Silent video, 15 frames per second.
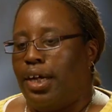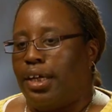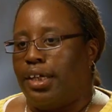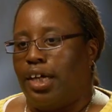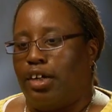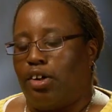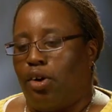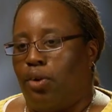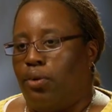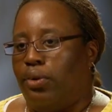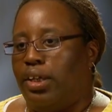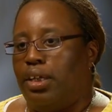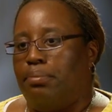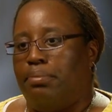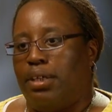can
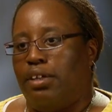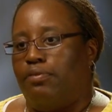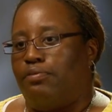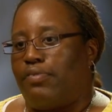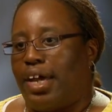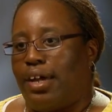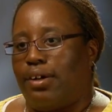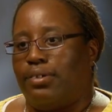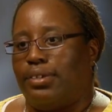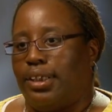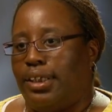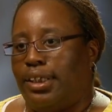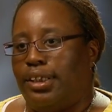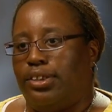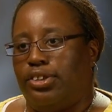only be found
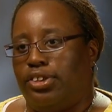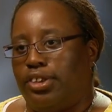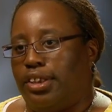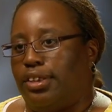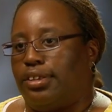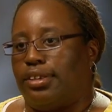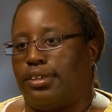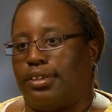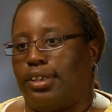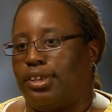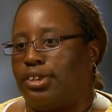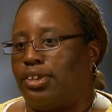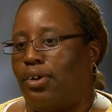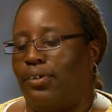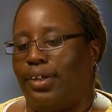in Jesus.
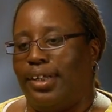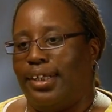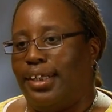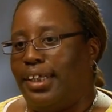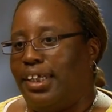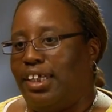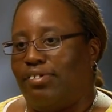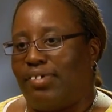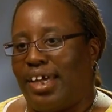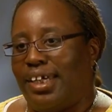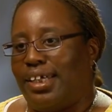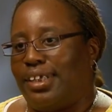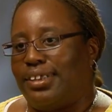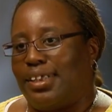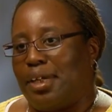So leave
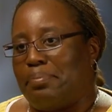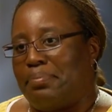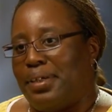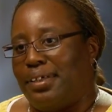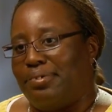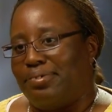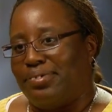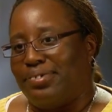ASAP.